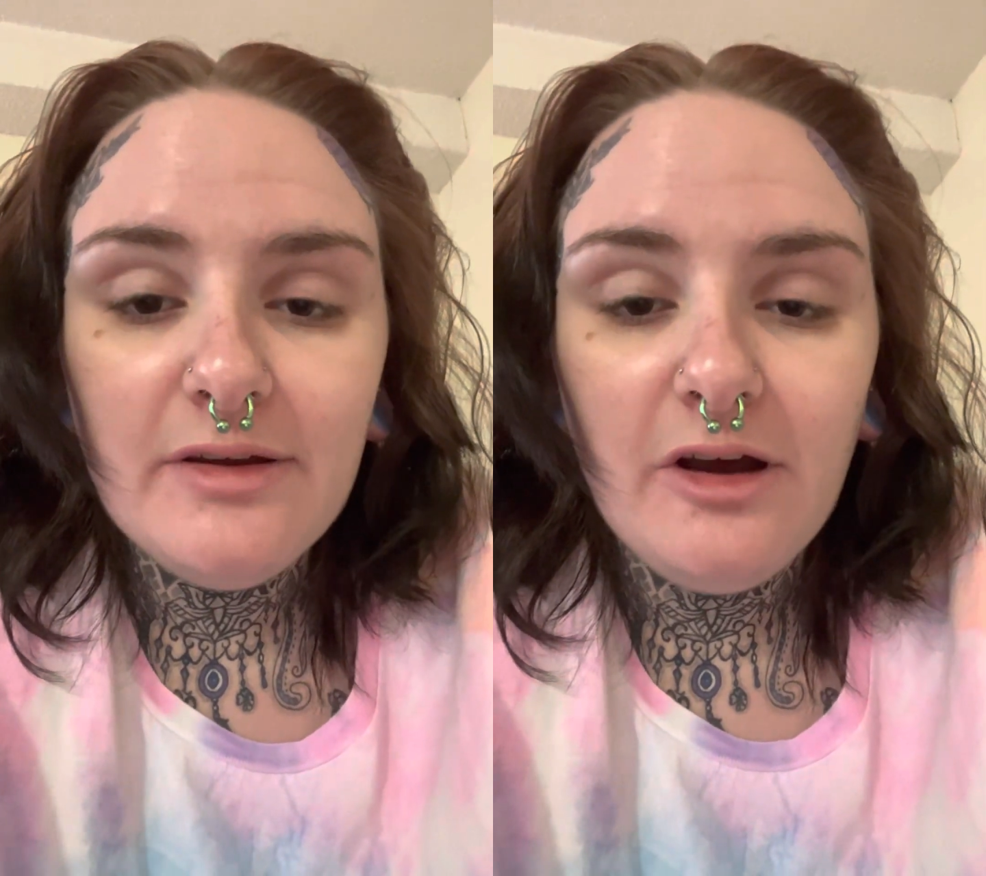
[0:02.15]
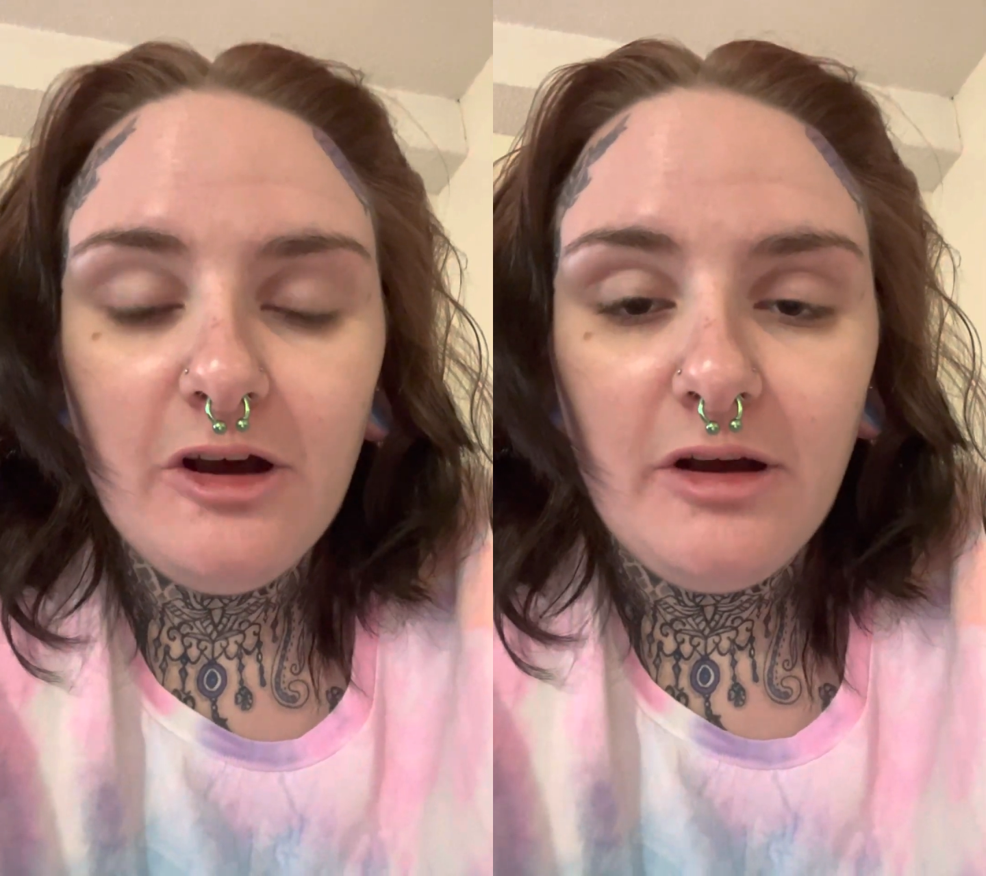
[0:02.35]

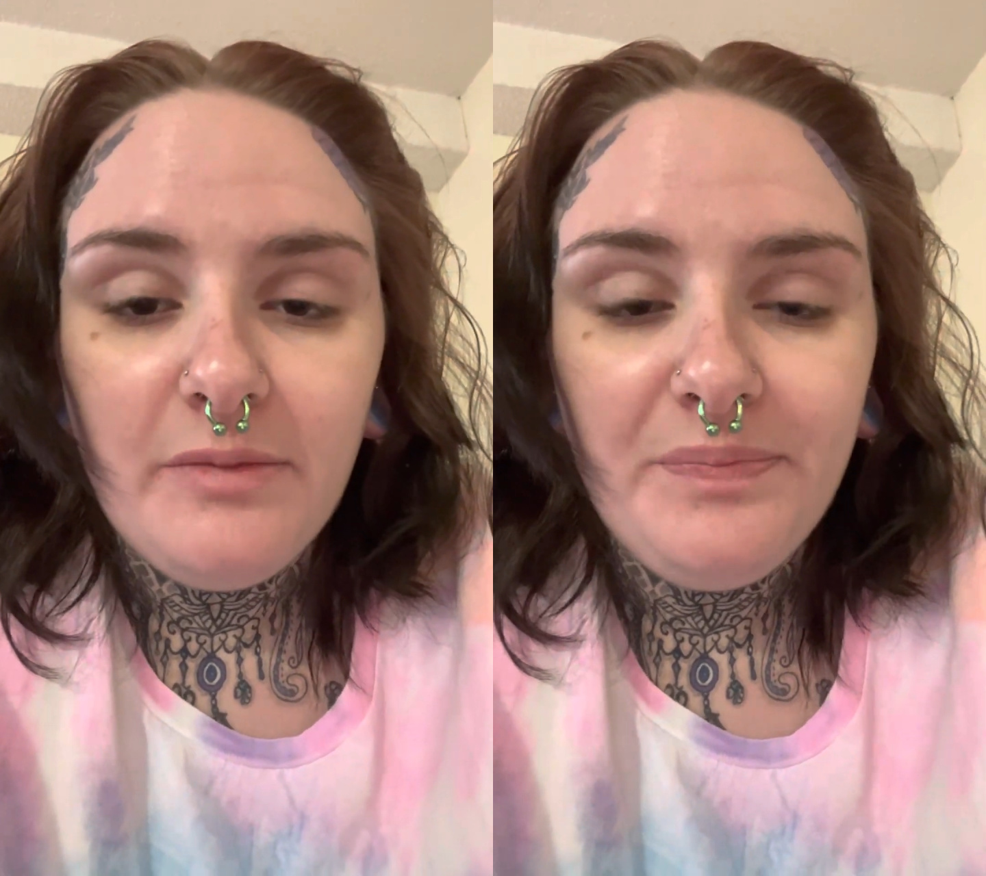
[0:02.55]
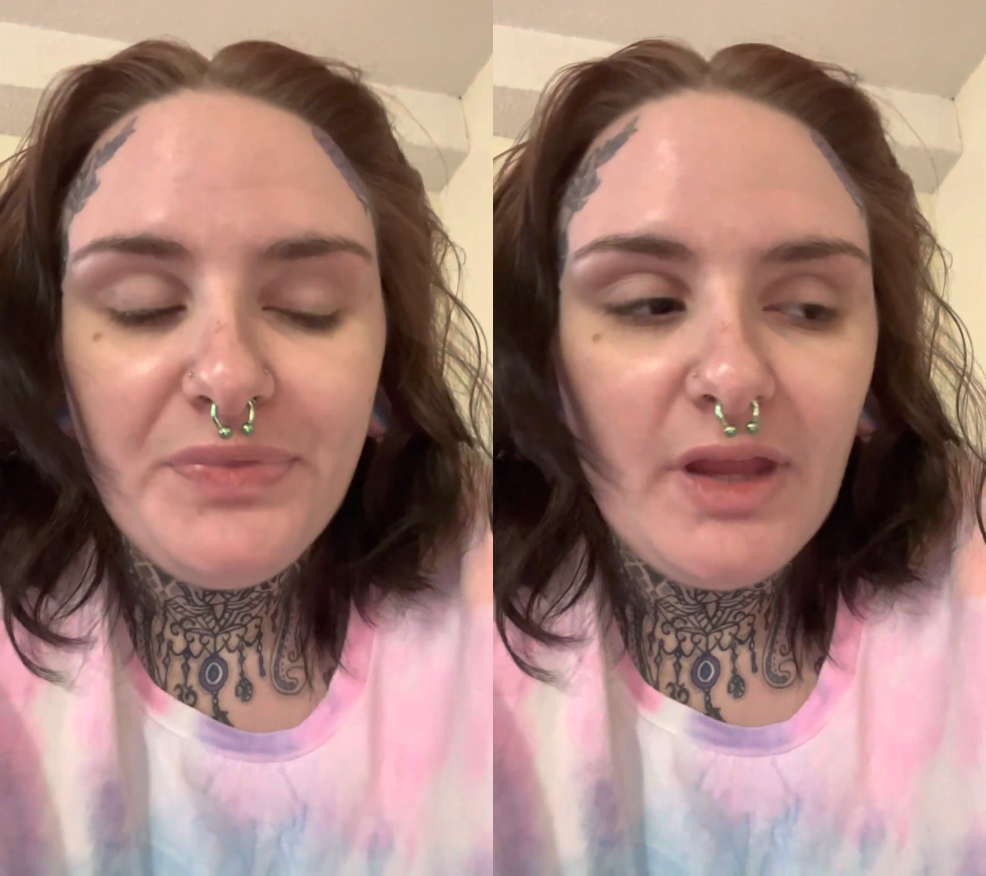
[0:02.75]

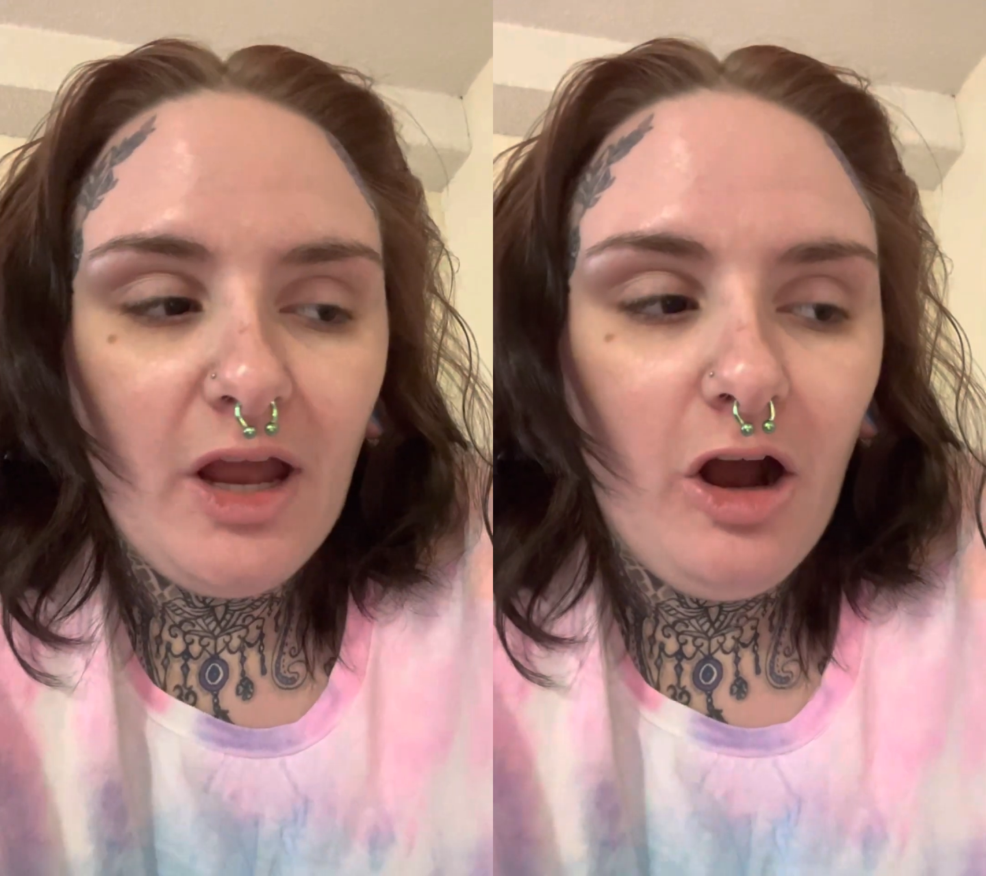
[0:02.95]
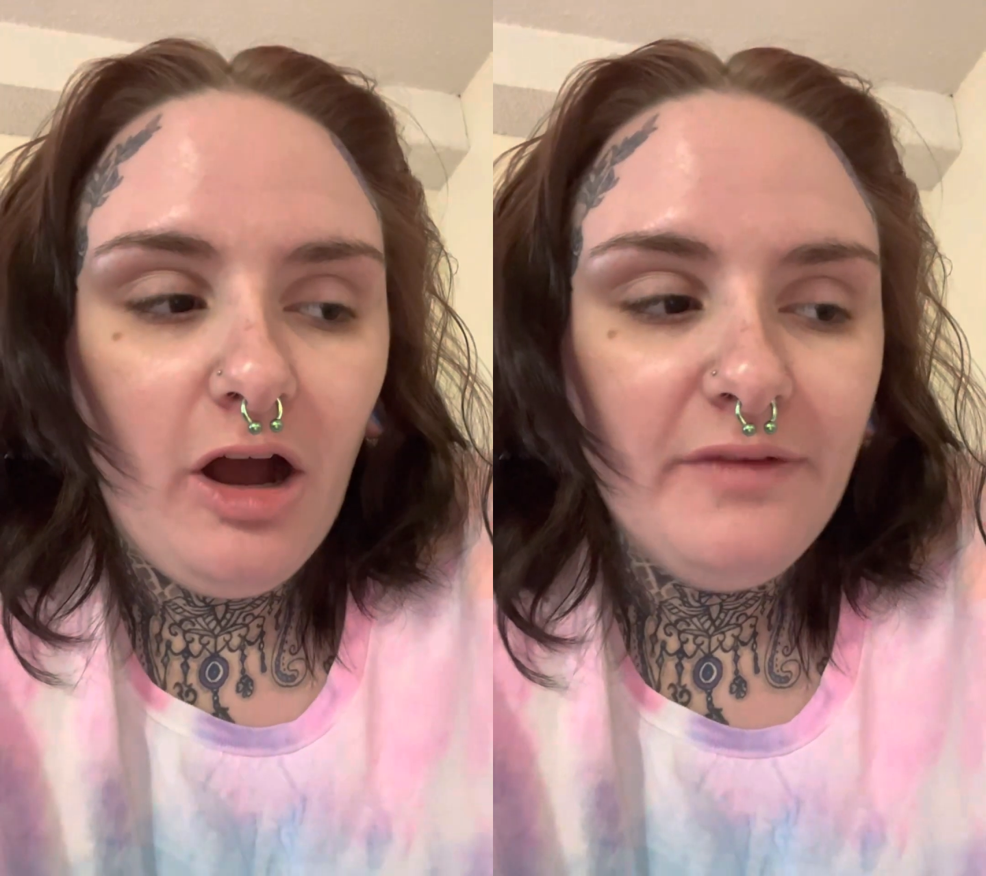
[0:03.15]

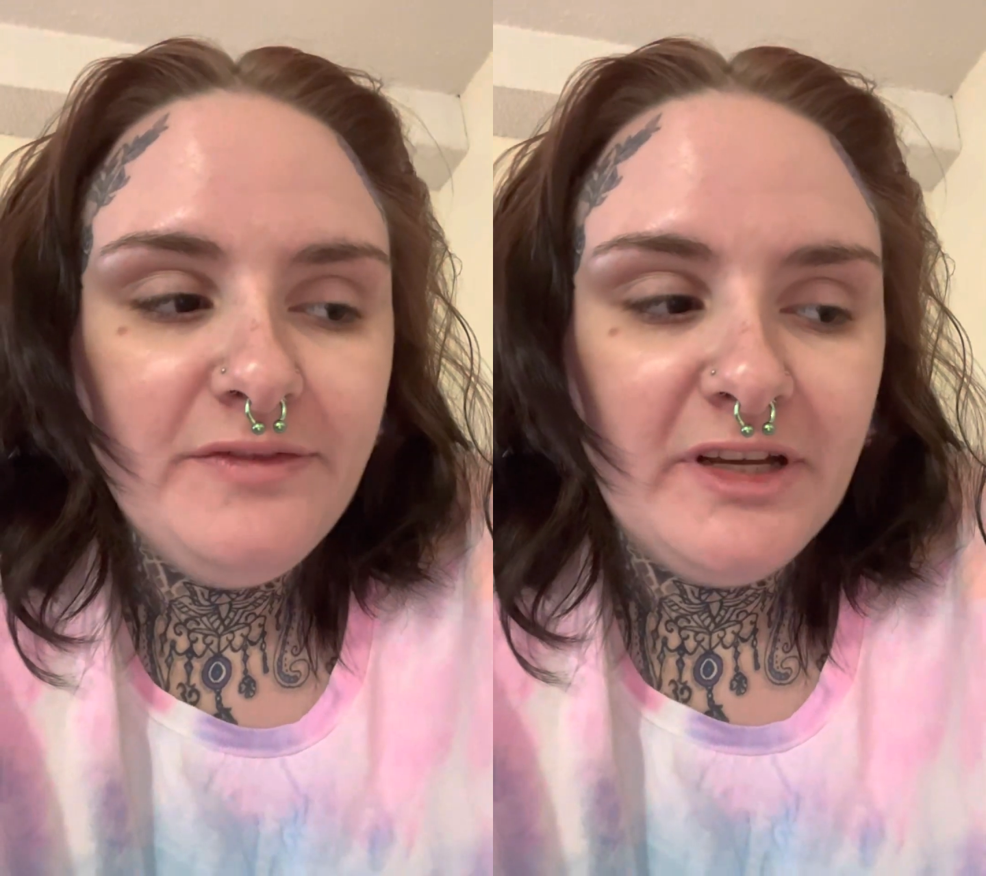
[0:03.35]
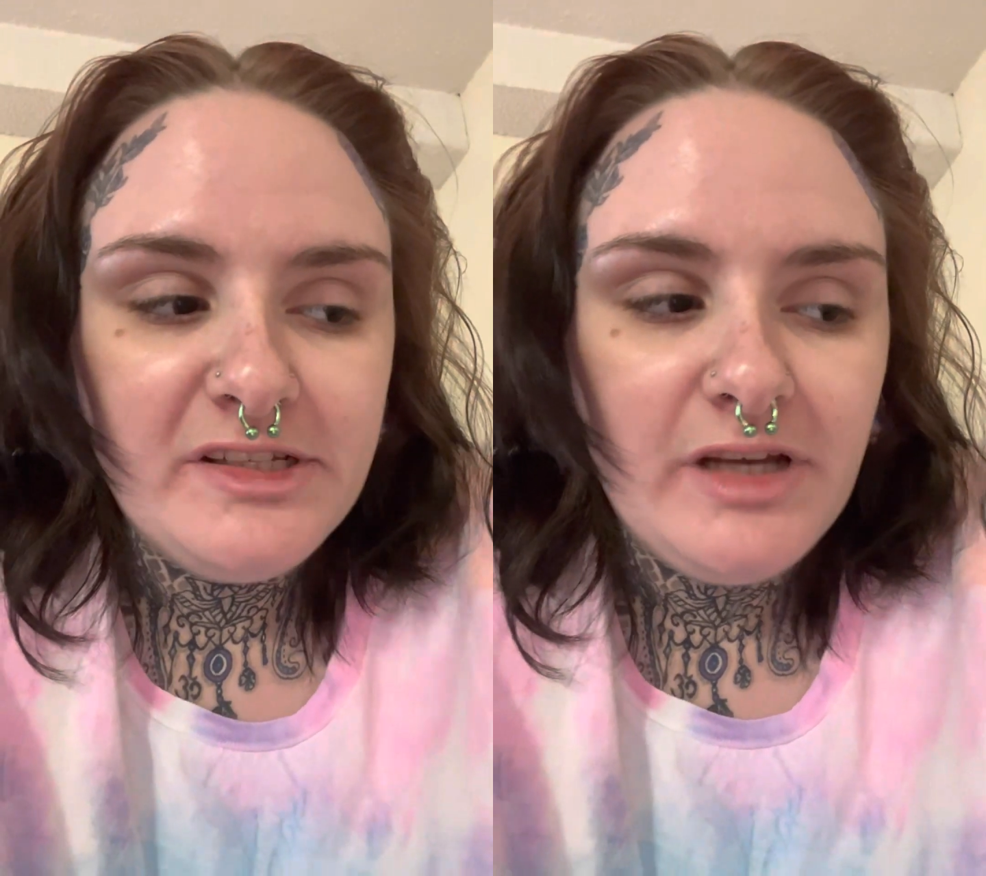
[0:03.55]
off
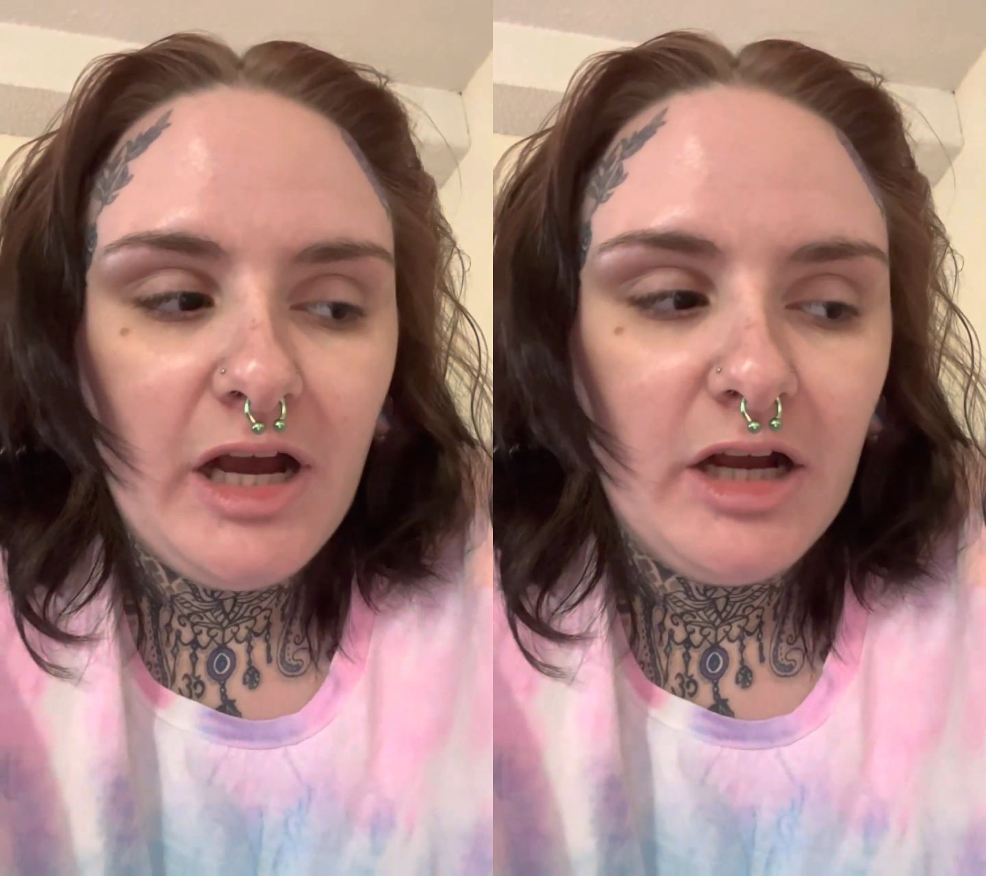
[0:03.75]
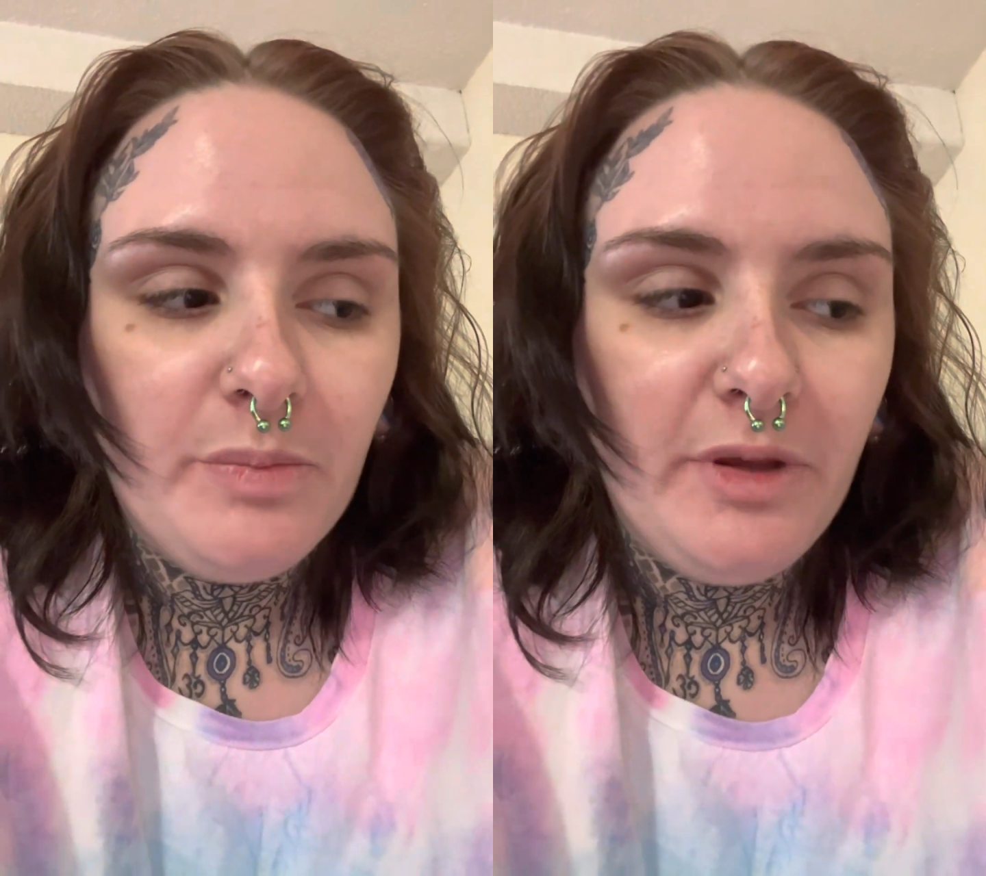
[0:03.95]

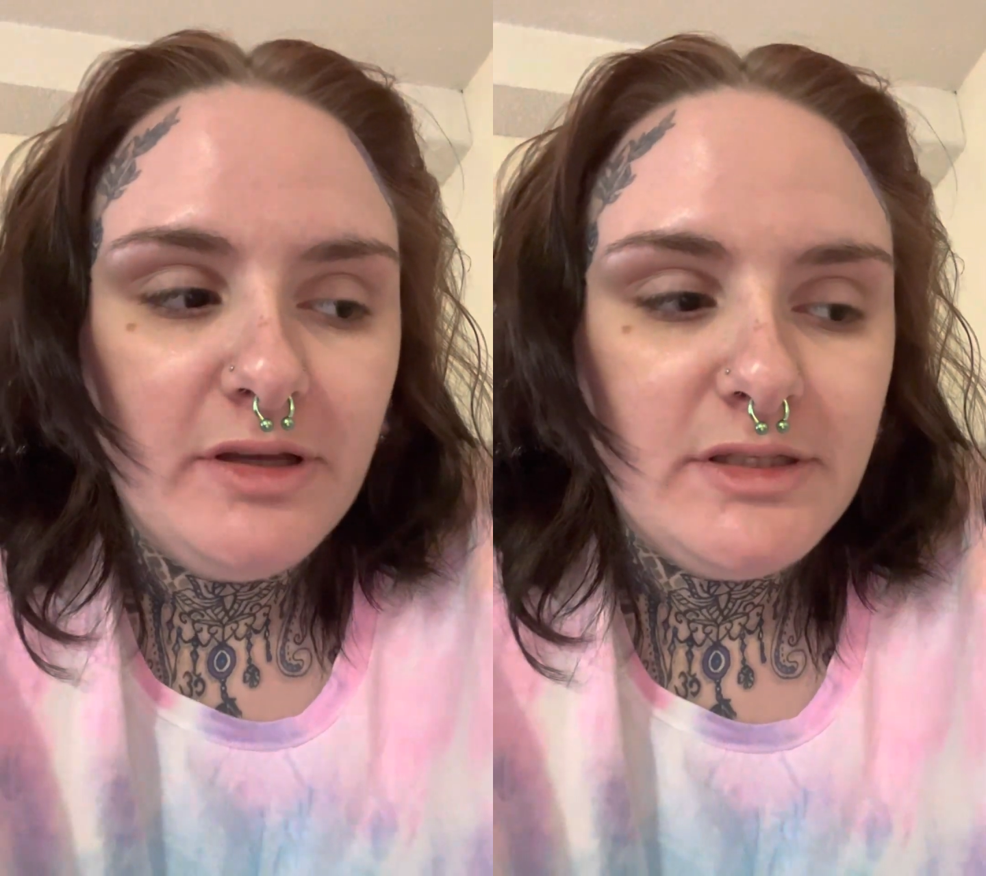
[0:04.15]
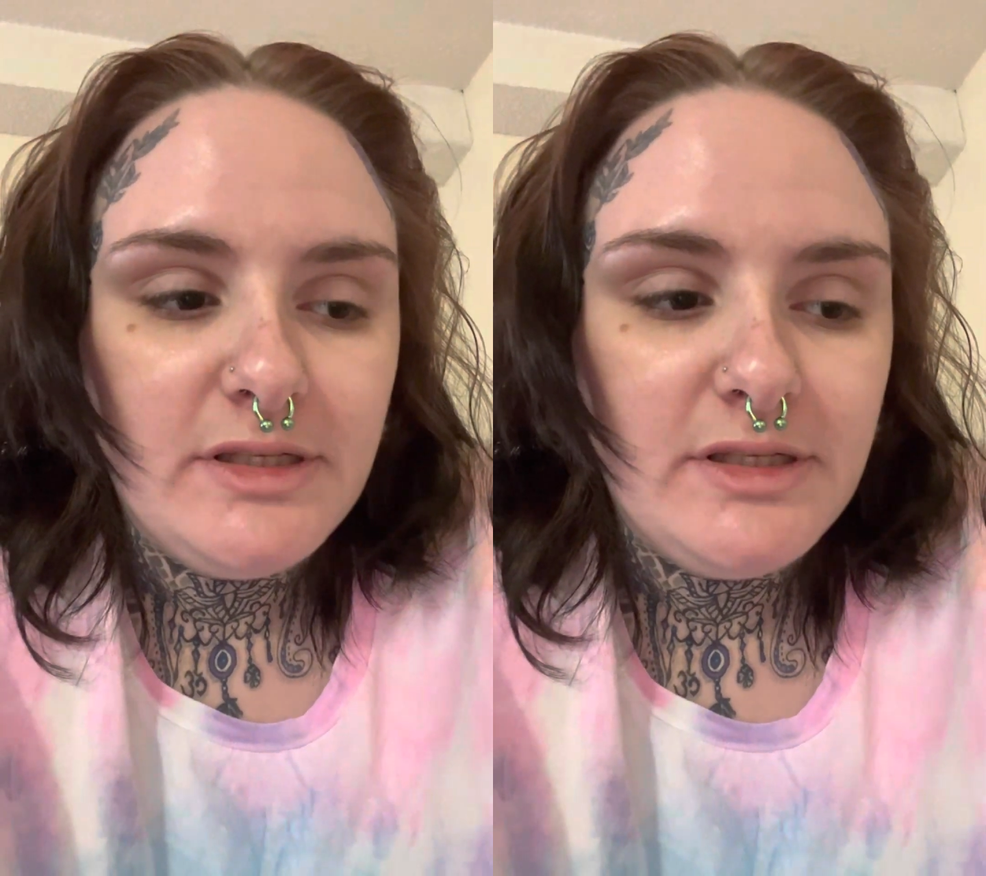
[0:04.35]
TikTok because